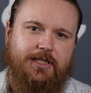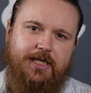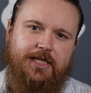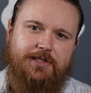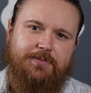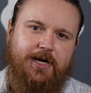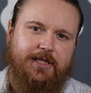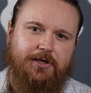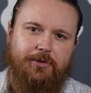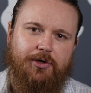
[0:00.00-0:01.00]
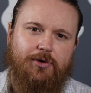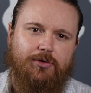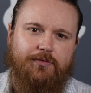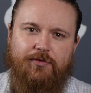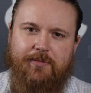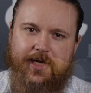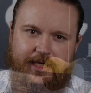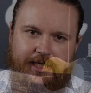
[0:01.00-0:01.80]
a spot that it would hold for many